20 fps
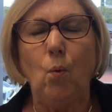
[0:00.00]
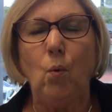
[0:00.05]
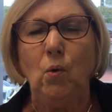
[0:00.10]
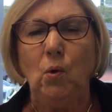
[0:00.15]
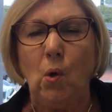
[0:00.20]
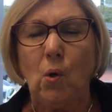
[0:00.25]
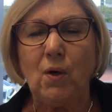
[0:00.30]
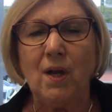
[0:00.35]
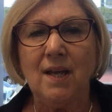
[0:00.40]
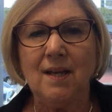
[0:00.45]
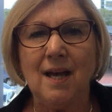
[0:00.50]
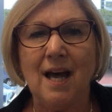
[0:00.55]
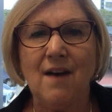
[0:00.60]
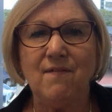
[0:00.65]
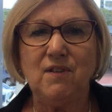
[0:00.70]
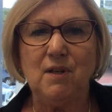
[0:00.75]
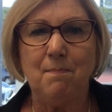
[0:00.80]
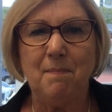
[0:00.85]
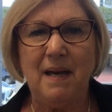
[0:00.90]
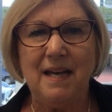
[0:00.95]
looking
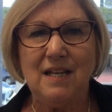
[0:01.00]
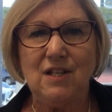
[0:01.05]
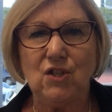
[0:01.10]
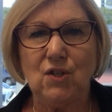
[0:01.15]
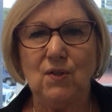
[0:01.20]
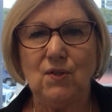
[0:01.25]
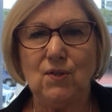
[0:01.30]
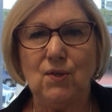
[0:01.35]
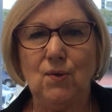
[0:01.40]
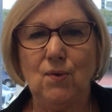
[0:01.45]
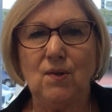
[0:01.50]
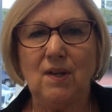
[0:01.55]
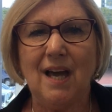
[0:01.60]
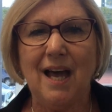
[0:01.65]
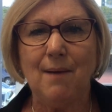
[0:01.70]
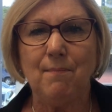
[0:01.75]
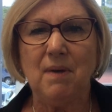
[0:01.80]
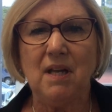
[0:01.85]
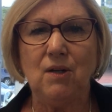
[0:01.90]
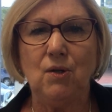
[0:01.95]
after patients who
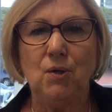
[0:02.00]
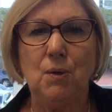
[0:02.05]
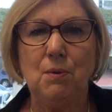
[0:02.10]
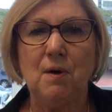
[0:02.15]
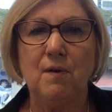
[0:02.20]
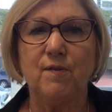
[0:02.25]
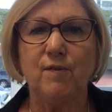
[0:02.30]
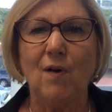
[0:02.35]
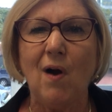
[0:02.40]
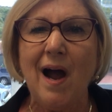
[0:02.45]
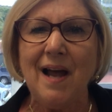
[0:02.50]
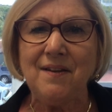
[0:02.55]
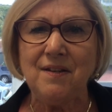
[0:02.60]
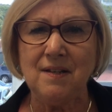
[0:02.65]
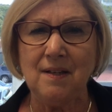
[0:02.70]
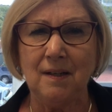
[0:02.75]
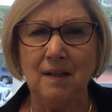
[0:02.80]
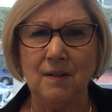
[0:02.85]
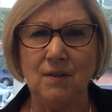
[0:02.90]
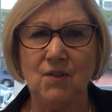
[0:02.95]
come in who are frightened
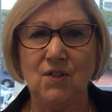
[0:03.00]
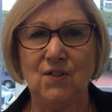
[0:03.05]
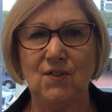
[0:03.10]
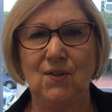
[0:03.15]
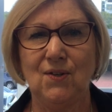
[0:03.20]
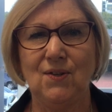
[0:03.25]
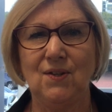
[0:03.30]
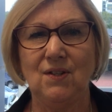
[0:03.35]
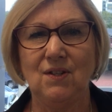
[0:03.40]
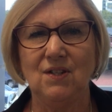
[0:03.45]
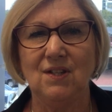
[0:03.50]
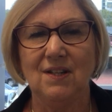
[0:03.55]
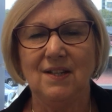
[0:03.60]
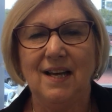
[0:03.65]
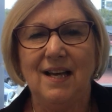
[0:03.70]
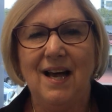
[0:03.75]
and concerned.